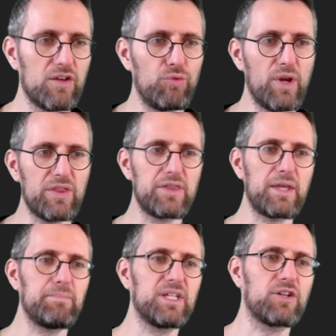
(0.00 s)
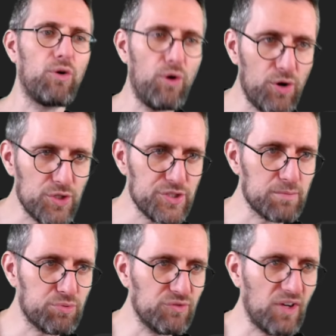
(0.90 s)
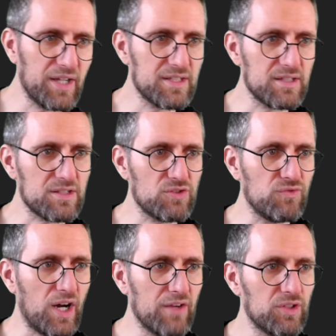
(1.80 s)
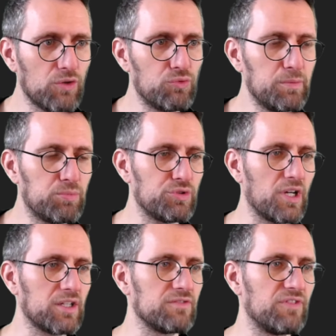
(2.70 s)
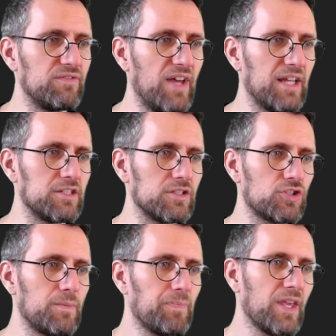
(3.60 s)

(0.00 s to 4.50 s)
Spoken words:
rather than because it provided a survival or reproductive advantage.